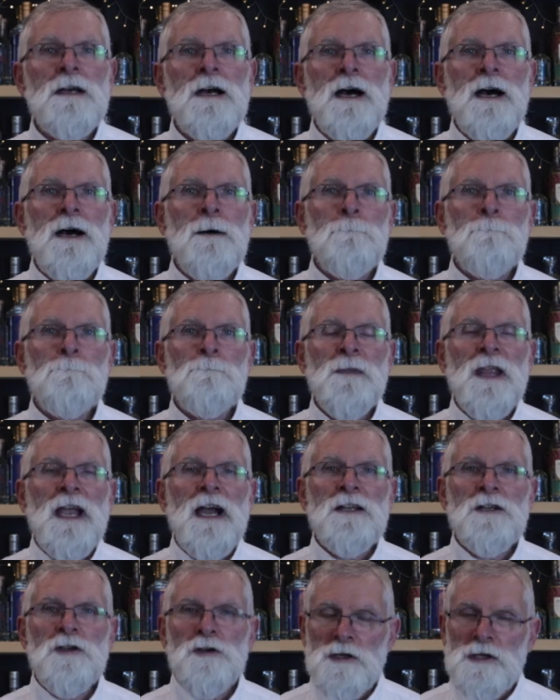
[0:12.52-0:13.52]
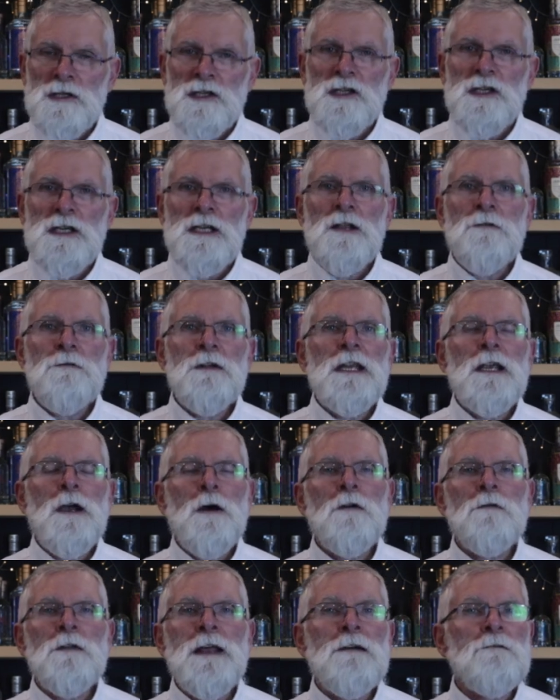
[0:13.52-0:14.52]
Um, and you can see the
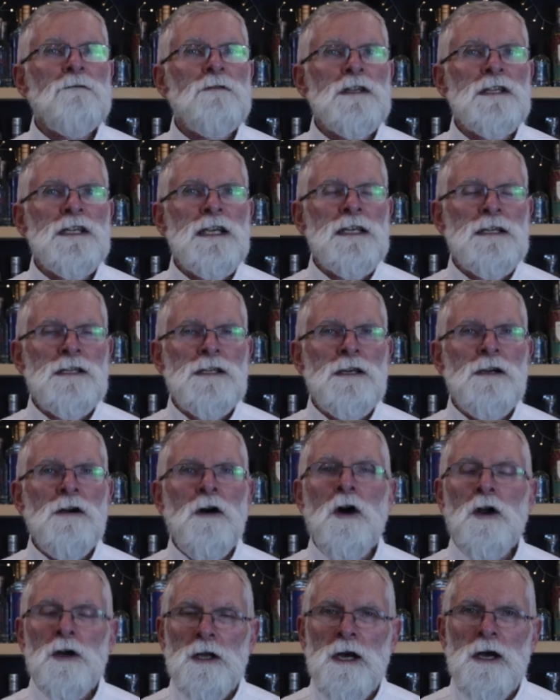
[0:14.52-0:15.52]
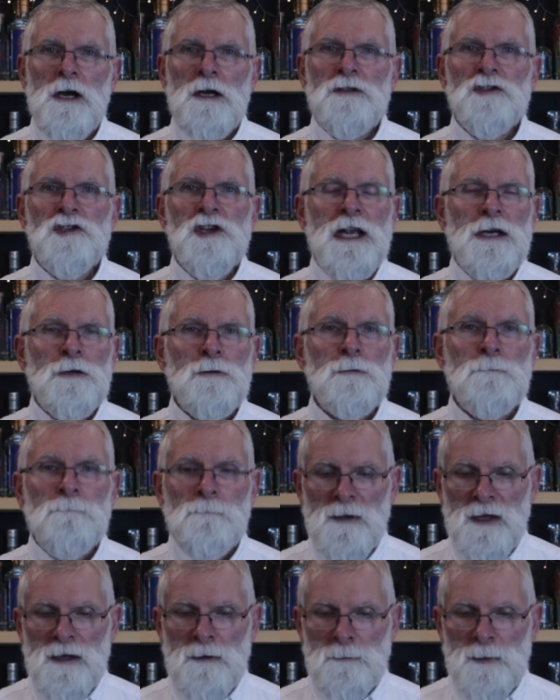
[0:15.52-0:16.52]
video of that visit on our channel.
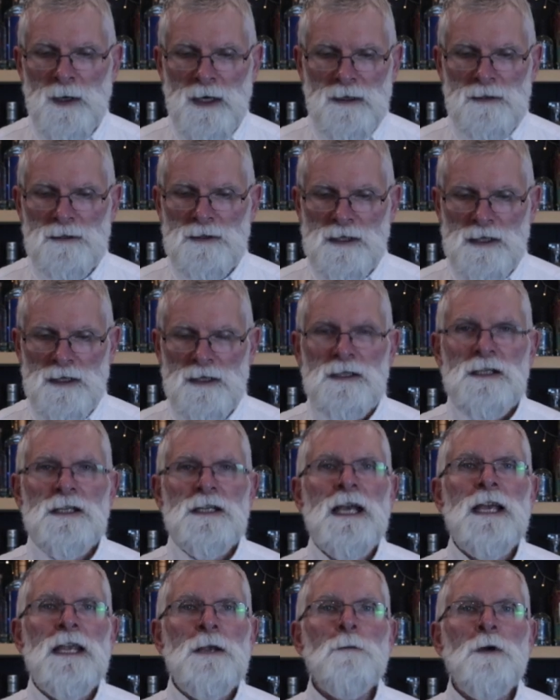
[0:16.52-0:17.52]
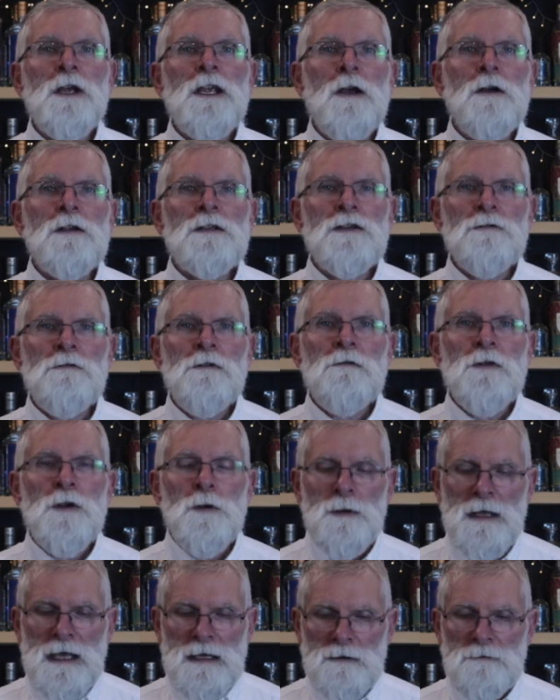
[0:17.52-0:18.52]
But uh, today we're going to
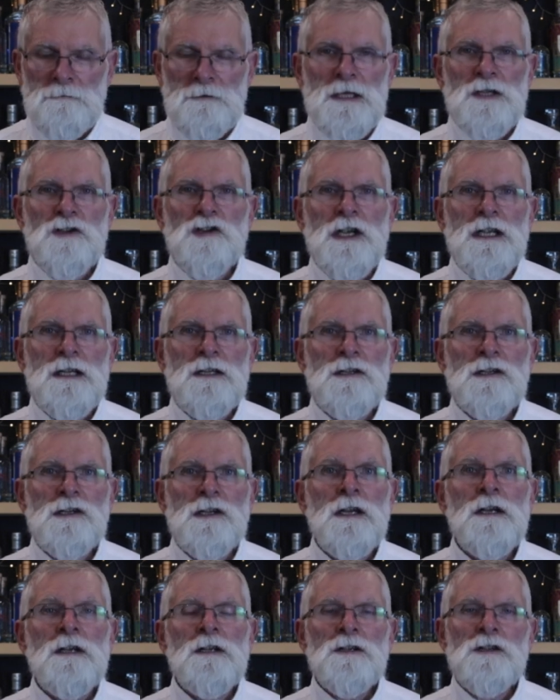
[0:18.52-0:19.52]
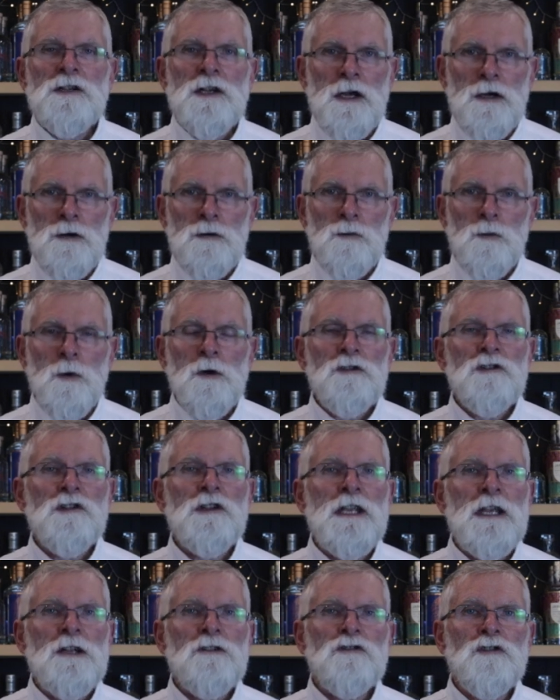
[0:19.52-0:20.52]
review their three gins, so
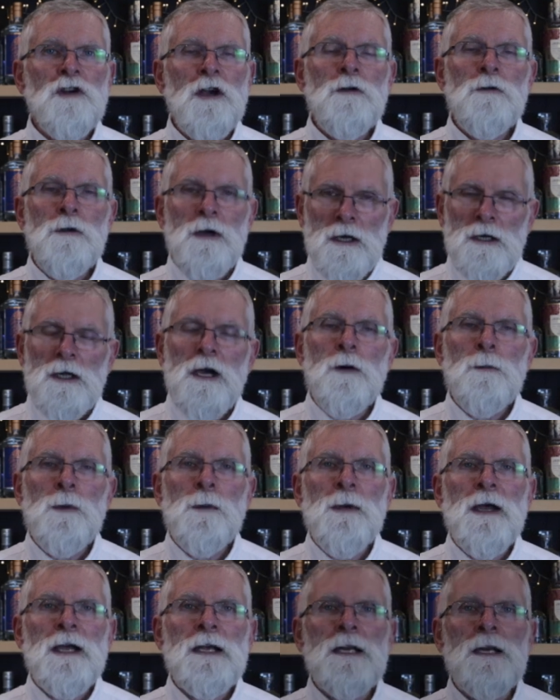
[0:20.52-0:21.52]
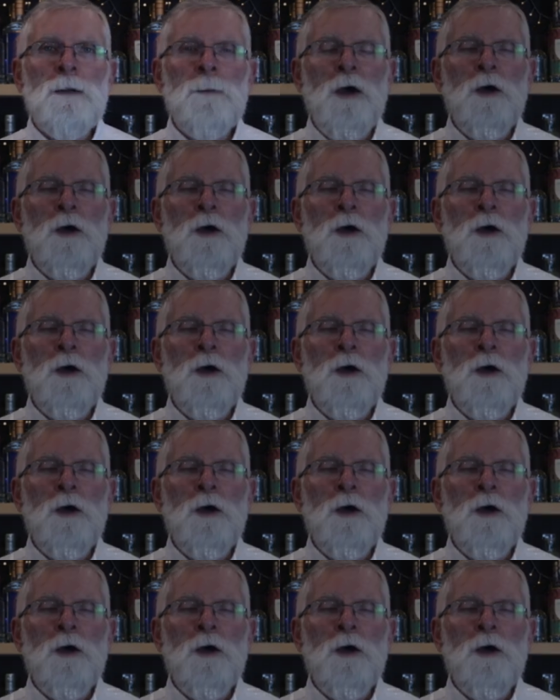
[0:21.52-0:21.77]
watch the intro and I'll be back in a